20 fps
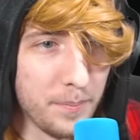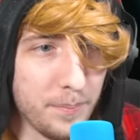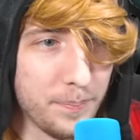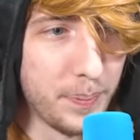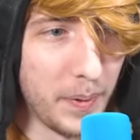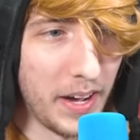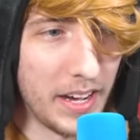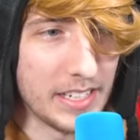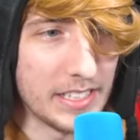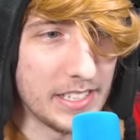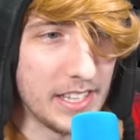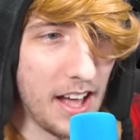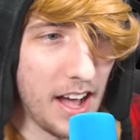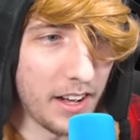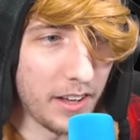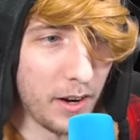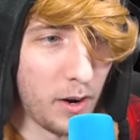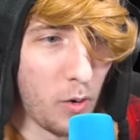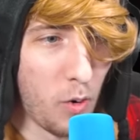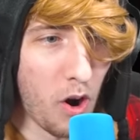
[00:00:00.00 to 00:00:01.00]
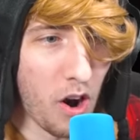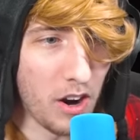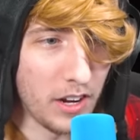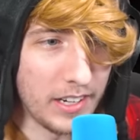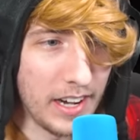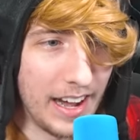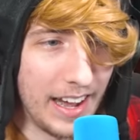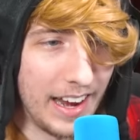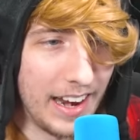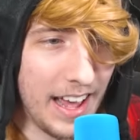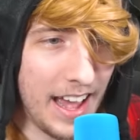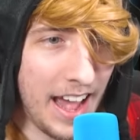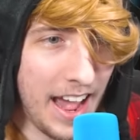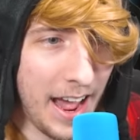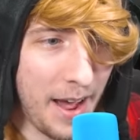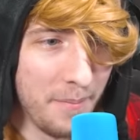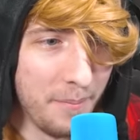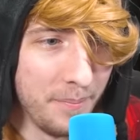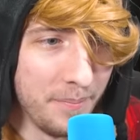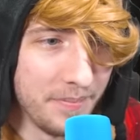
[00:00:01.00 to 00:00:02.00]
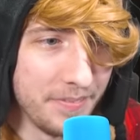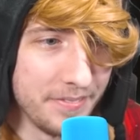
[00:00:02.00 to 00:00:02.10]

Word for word: but it's not going to work on him.